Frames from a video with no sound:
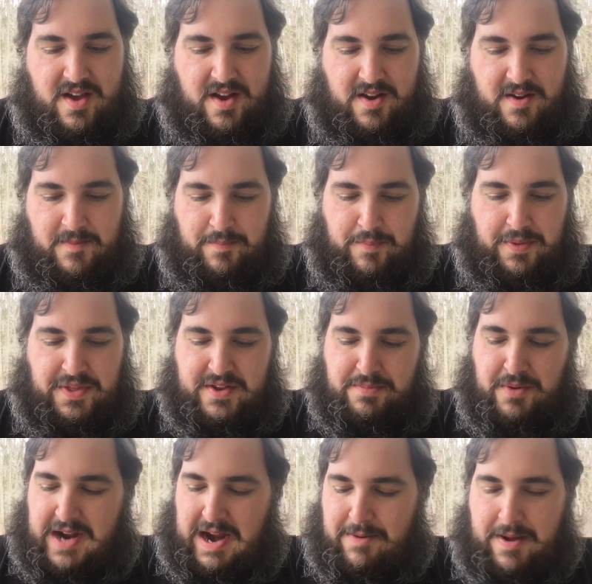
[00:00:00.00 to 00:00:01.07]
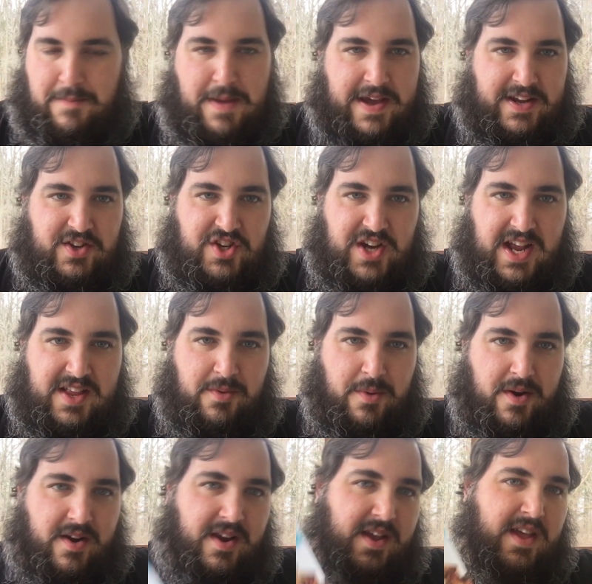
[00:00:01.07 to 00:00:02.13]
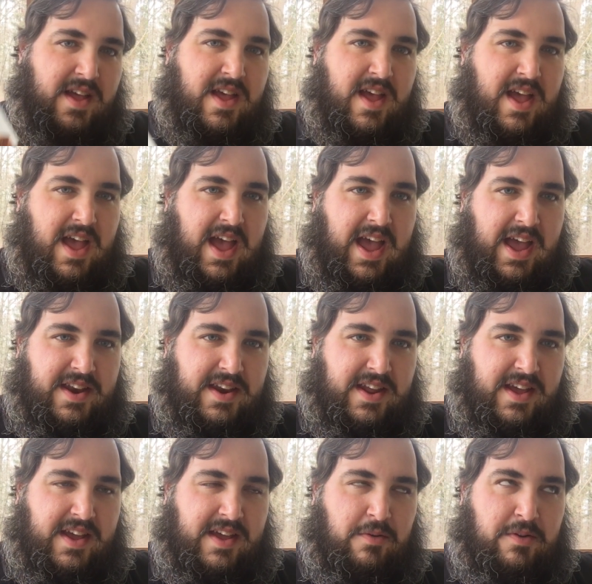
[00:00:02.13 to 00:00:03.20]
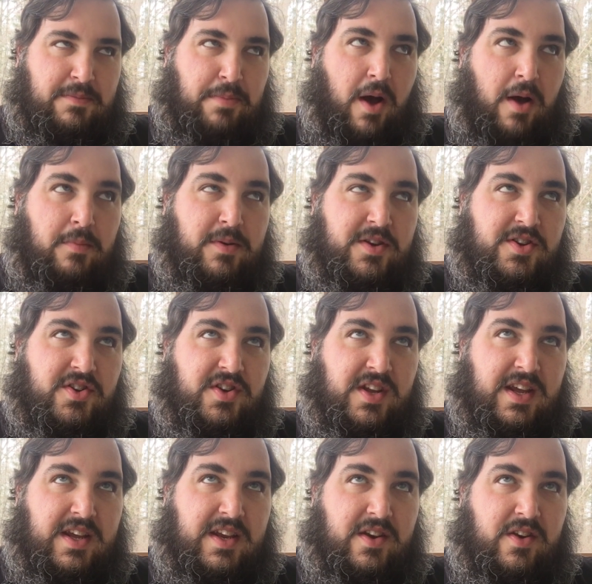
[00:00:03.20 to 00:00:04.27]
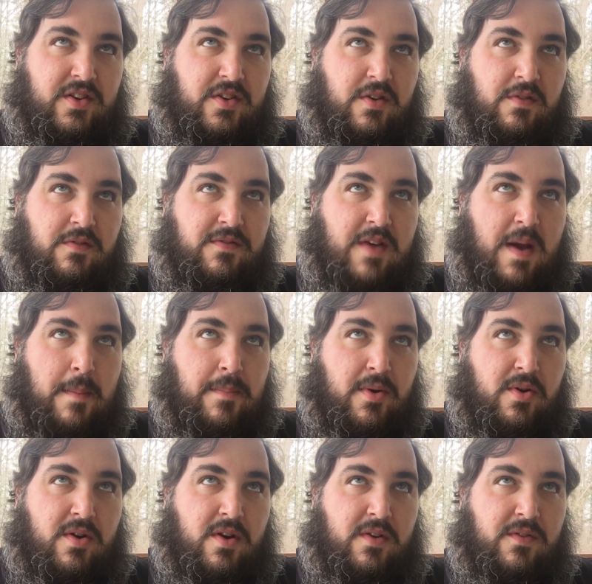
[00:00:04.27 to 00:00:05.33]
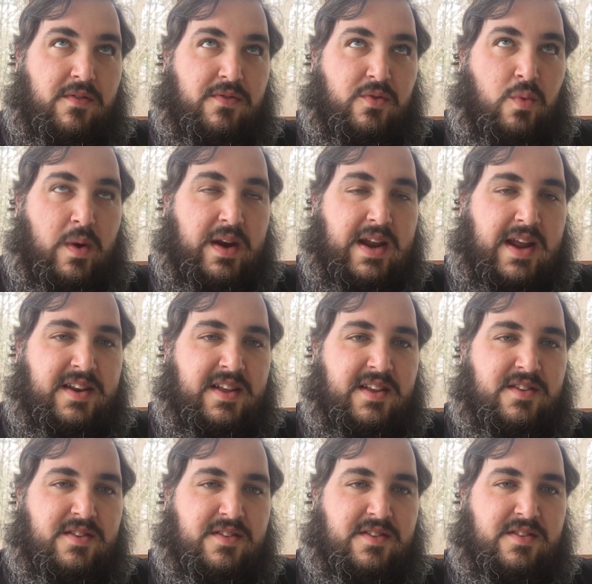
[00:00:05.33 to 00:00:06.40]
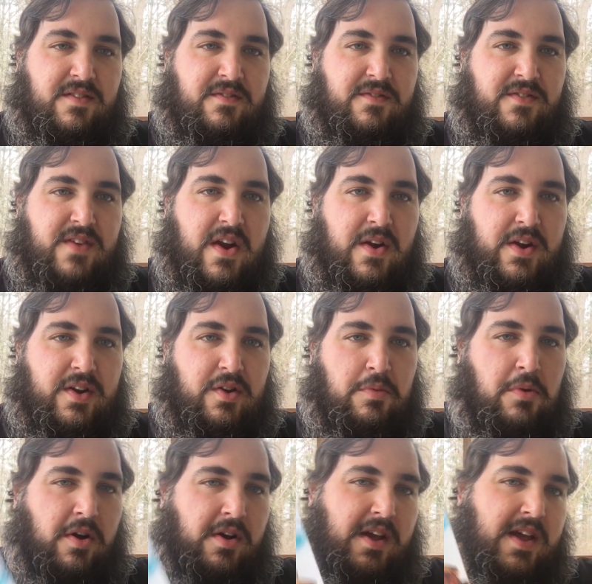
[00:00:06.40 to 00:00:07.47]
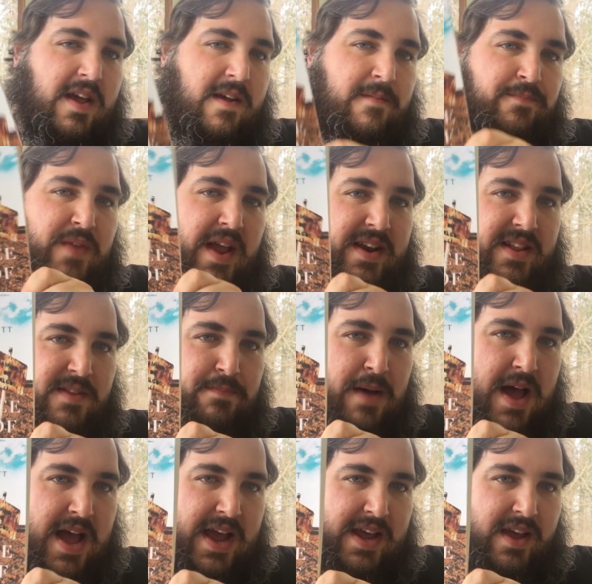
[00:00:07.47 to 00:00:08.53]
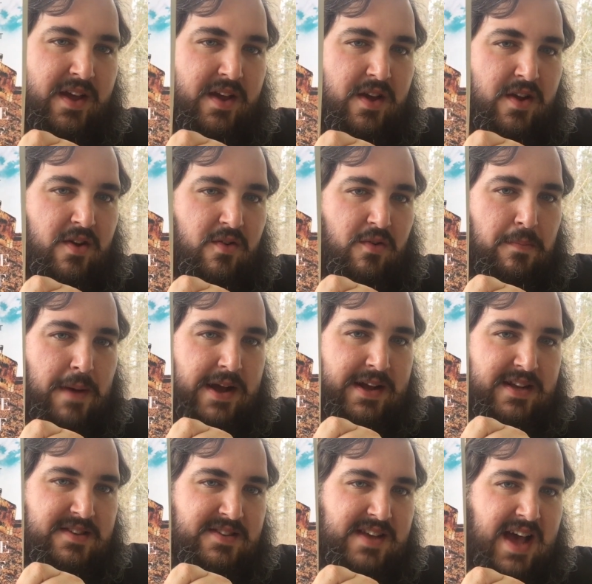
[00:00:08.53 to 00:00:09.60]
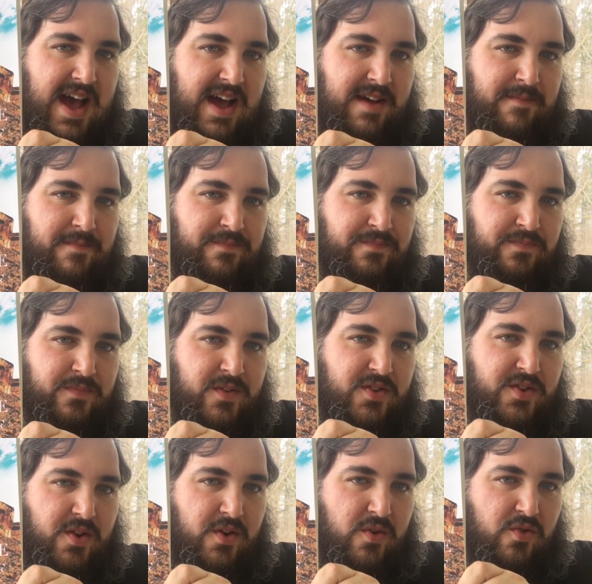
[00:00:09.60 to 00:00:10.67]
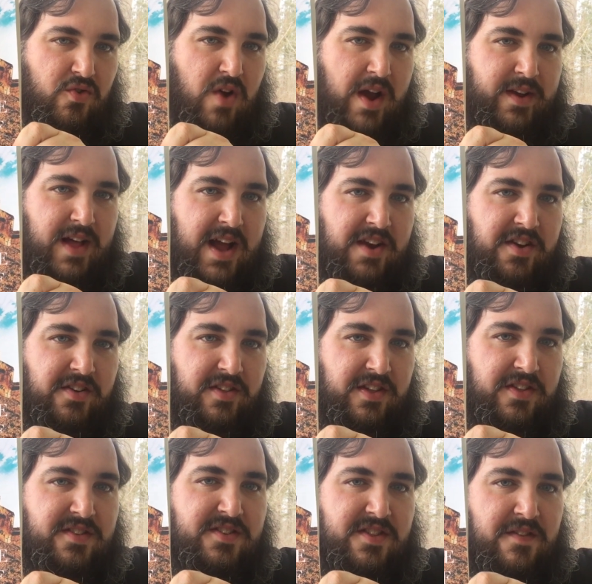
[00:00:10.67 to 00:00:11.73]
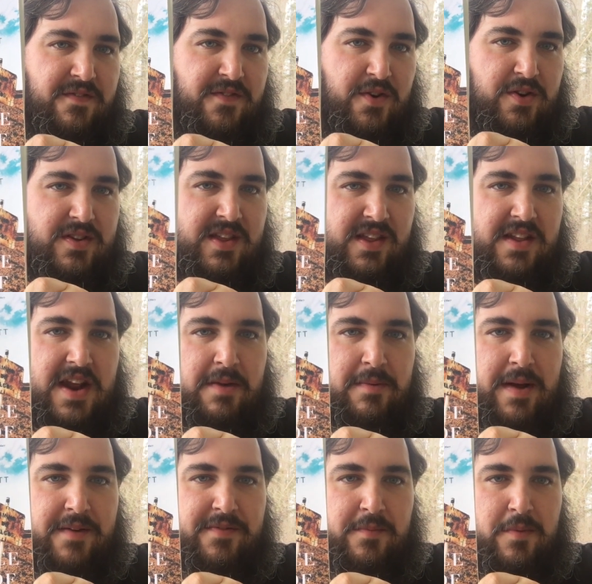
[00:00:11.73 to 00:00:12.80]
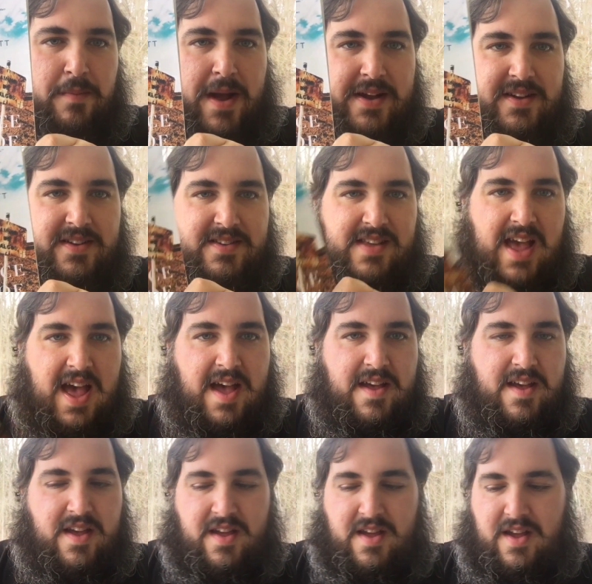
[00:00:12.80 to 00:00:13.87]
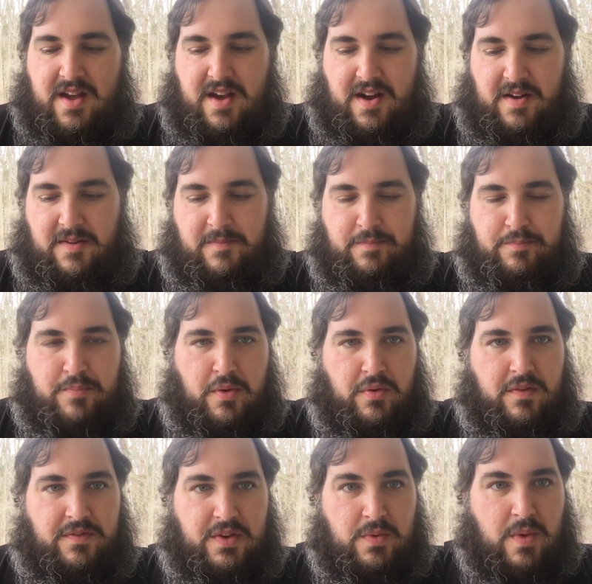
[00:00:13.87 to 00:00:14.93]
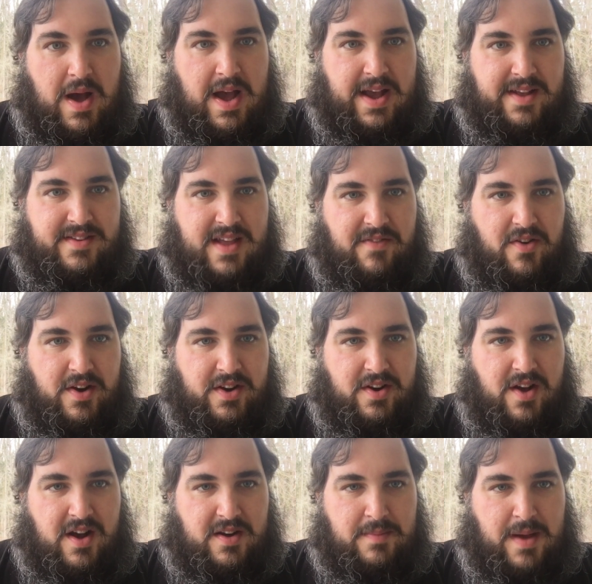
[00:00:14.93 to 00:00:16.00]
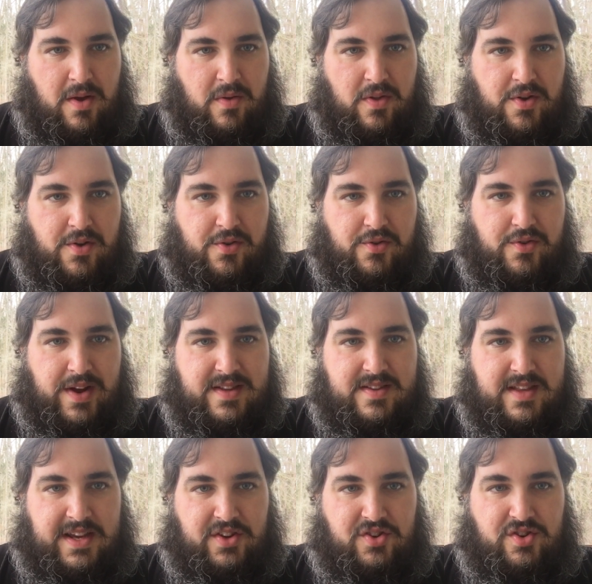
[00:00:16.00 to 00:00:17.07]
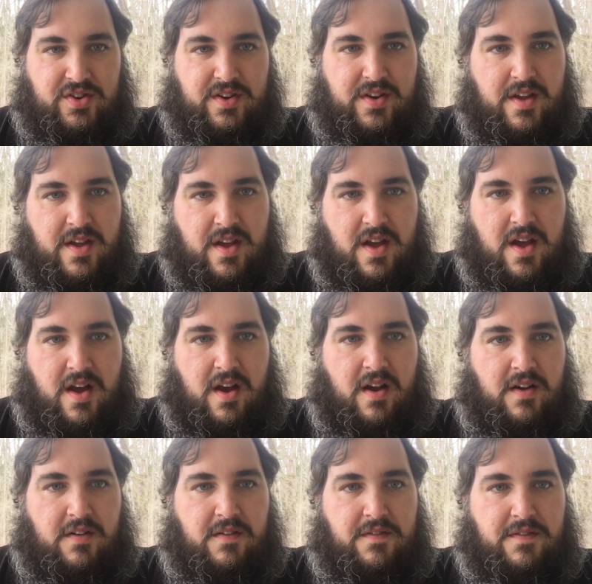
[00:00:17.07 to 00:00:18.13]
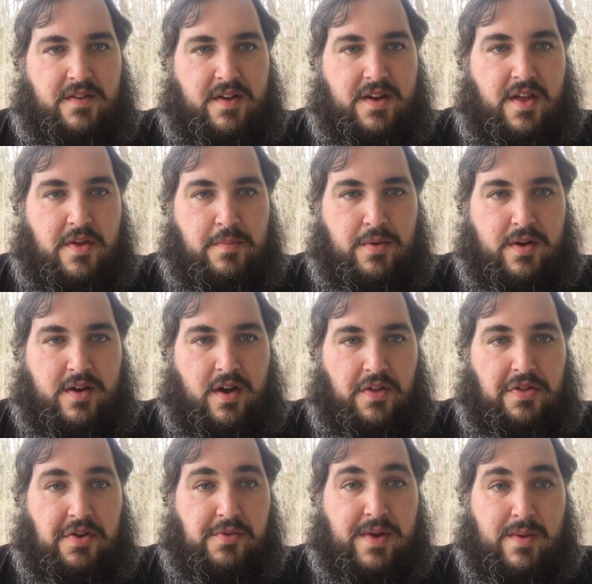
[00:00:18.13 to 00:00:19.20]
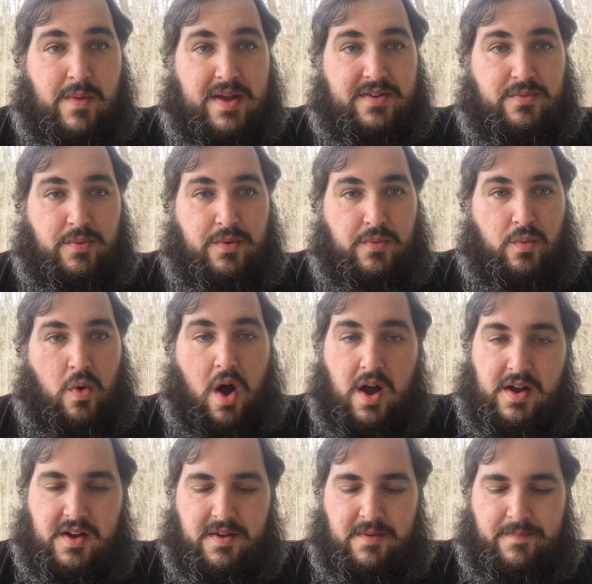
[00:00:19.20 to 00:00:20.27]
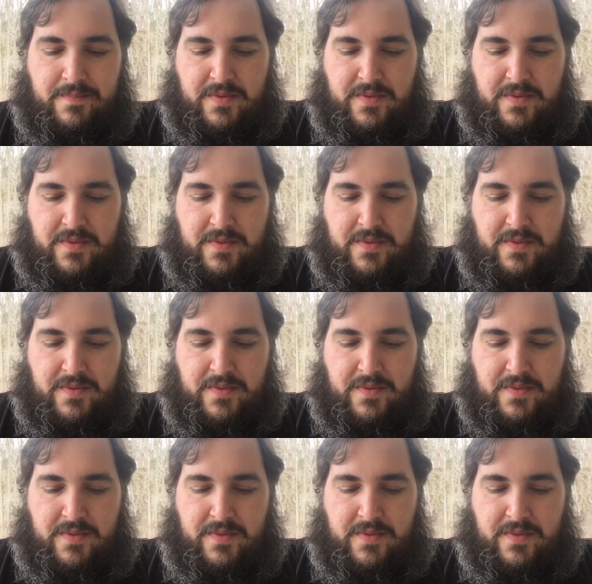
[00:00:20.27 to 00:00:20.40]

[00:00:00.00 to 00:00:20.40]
But this book I read back in January, and it was published in November of 2019, so this is a very new book, and it's by Rebekah Scott. So chronologically, this is the first thing that I read from Rebekah Scott, but review-wise, I've already talked about her translation of another book called The Great Westward Walk.